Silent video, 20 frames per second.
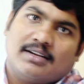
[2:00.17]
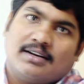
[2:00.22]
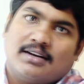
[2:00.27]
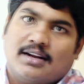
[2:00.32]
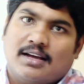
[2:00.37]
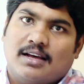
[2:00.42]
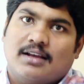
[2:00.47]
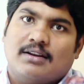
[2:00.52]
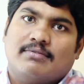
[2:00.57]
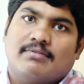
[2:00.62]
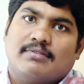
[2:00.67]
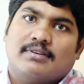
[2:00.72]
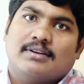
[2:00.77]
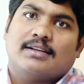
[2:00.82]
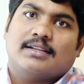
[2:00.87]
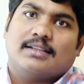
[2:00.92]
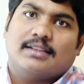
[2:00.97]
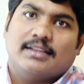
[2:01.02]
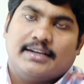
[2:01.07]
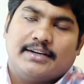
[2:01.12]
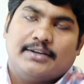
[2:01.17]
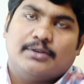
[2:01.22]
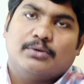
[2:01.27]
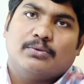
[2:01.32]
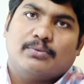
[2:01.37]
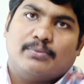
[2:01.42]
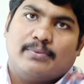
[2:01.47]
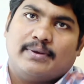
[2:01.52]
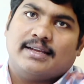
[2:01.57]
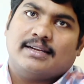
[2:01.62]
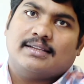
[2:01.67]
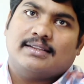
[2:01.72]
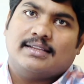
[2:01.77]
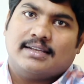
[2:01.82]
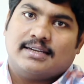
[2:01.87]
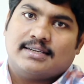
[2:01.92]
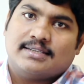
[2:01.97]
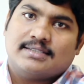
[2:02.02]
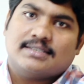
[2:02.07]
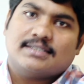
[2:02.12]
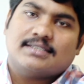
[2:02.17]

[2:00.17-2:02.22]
nerve they do where there is a